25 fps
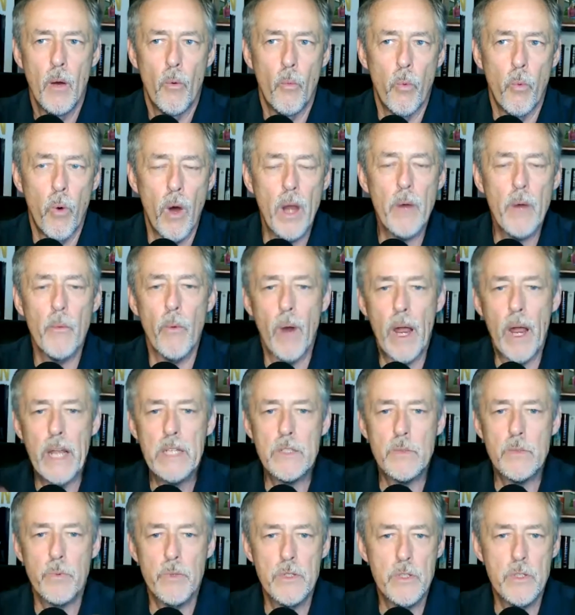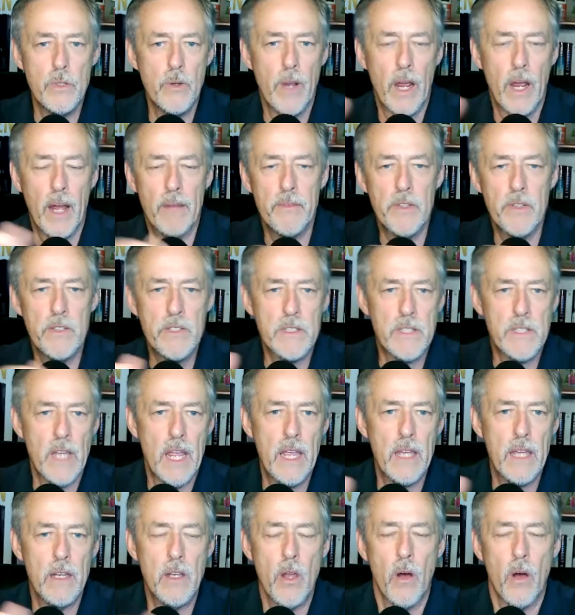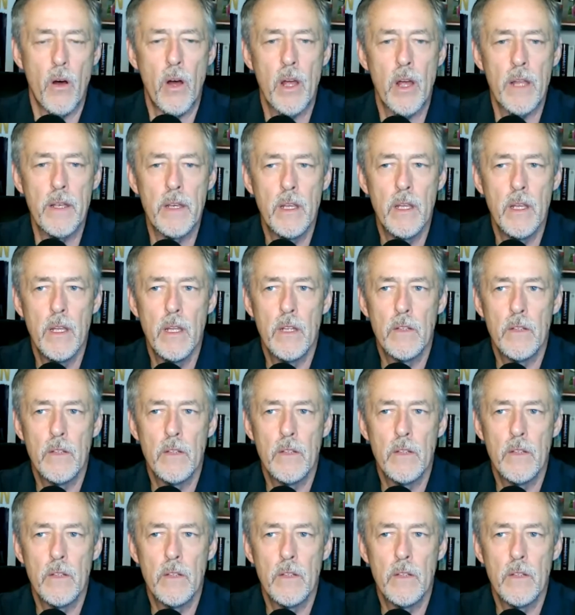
What rights would you have to stand on